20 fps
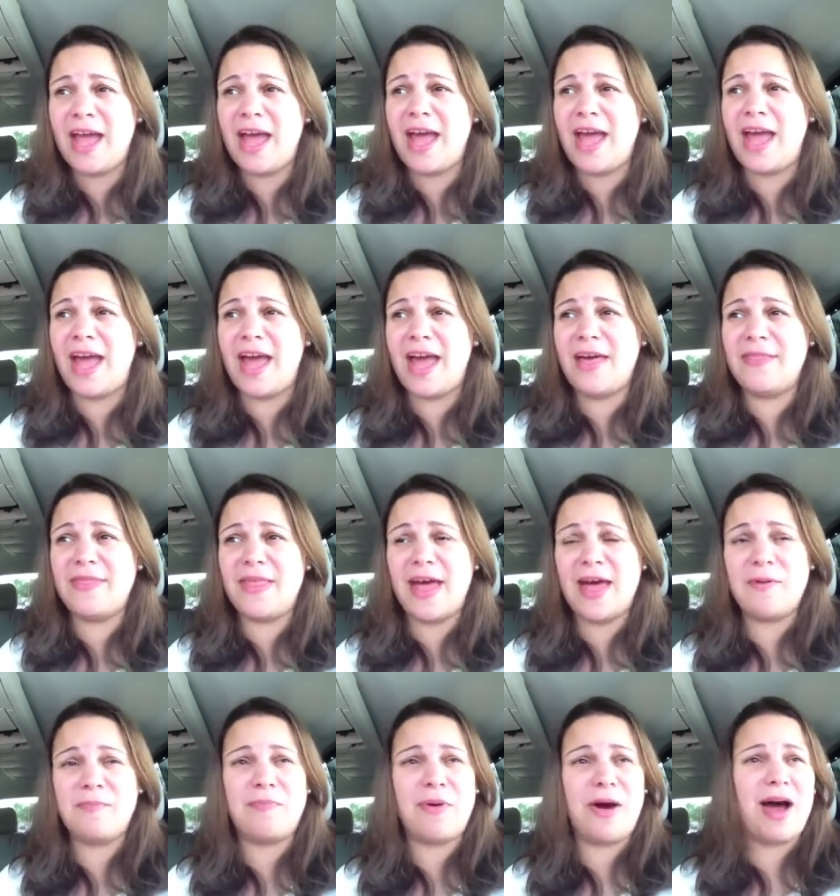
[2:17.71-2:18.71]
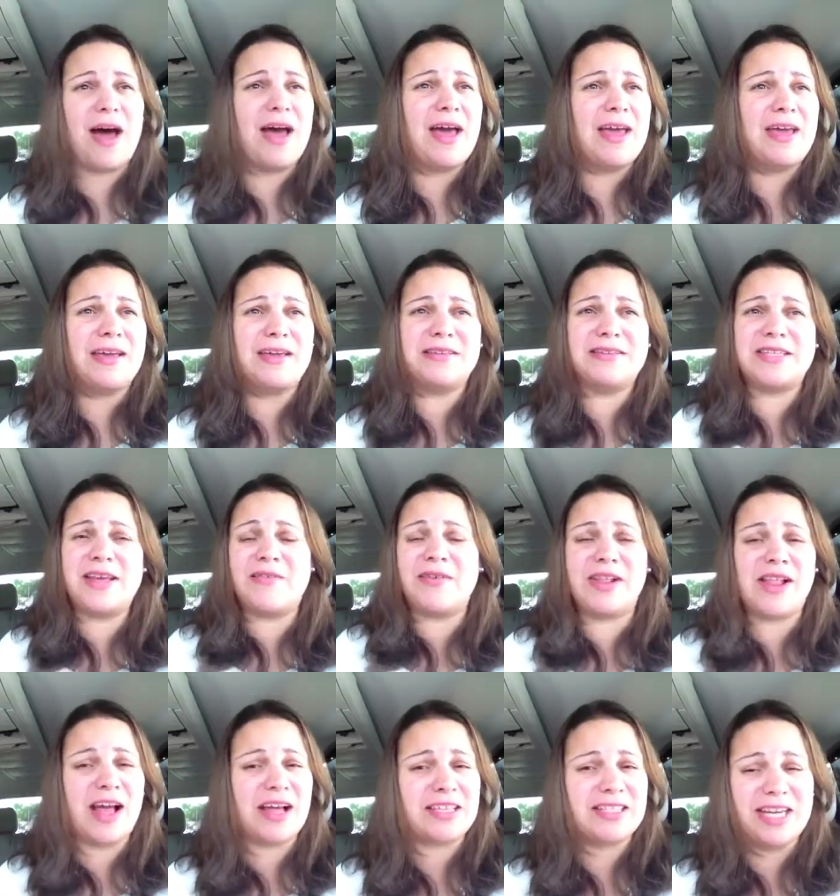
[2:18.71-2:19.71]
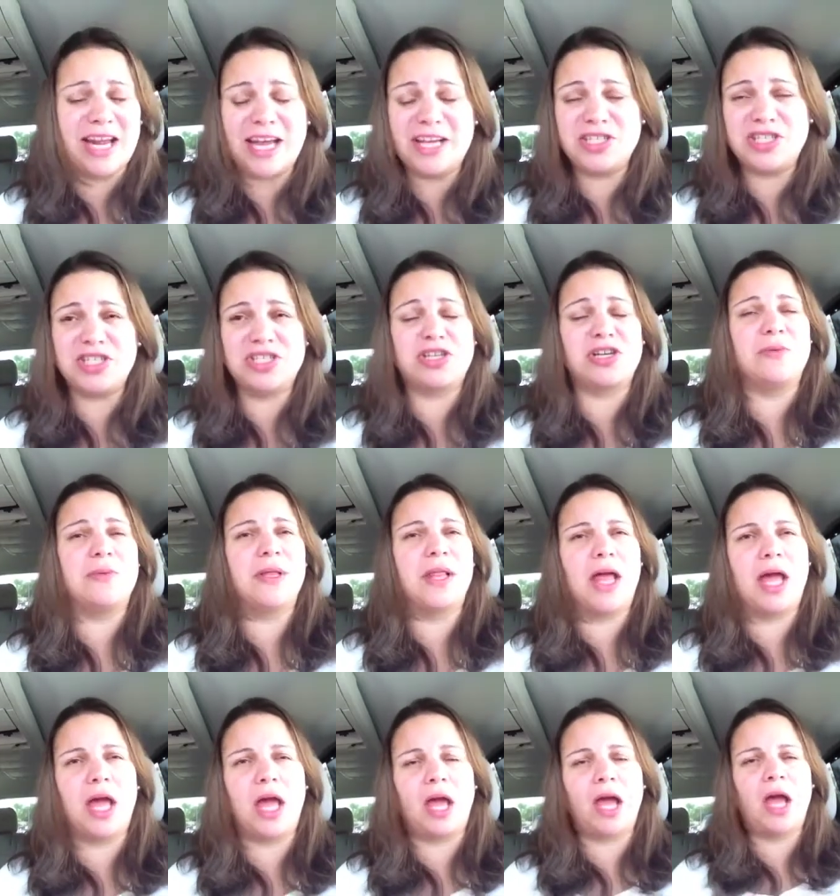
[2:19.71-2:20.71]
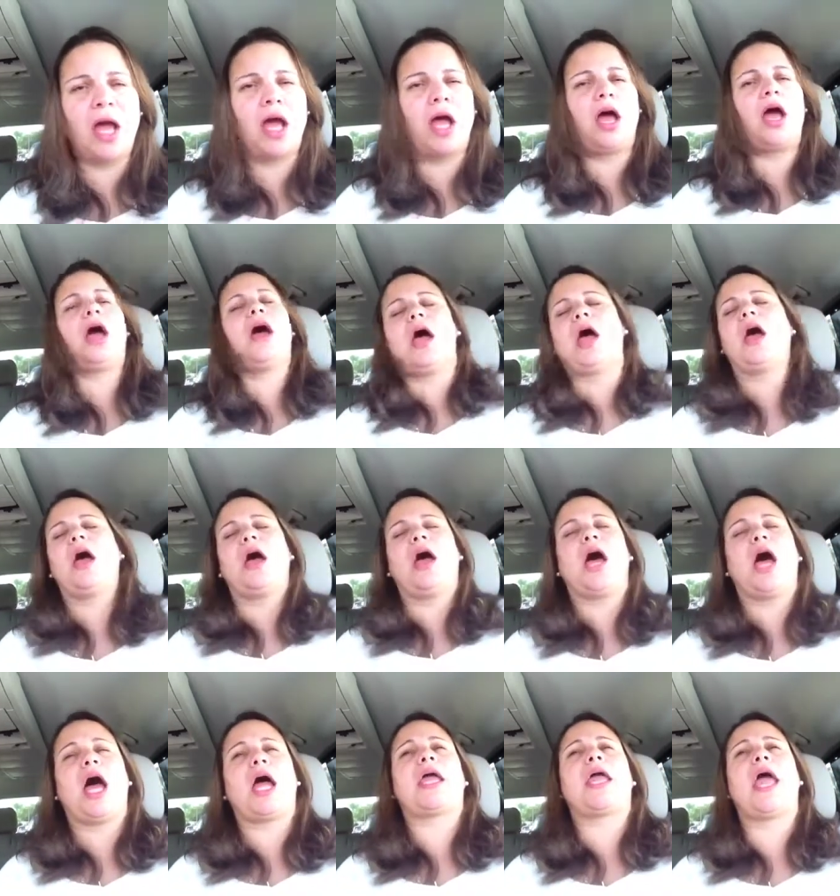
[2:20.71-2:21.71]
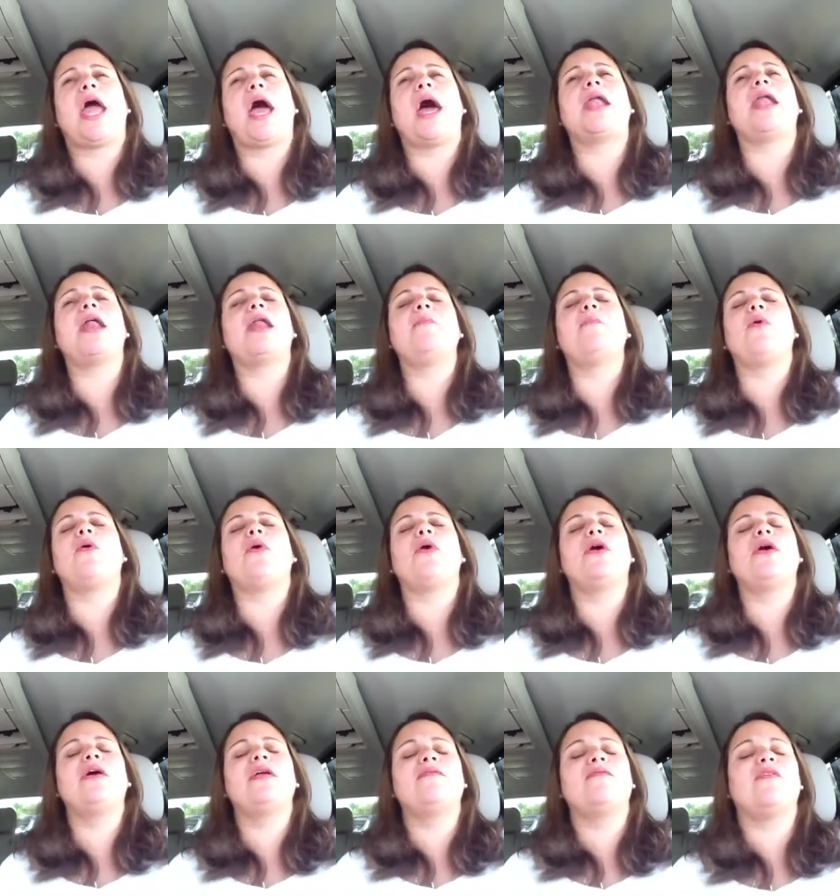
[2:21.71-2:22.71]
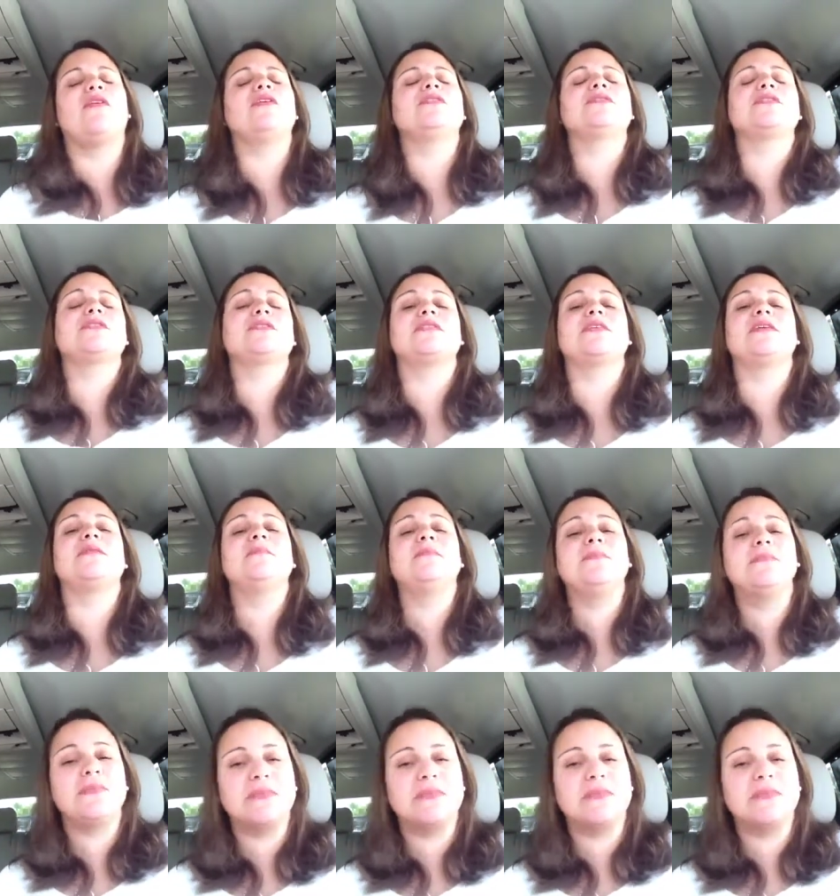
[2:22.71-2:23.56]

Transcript: and that by 7 o'clock tonight, she's going to be like, I can't anymore, and falls asleep.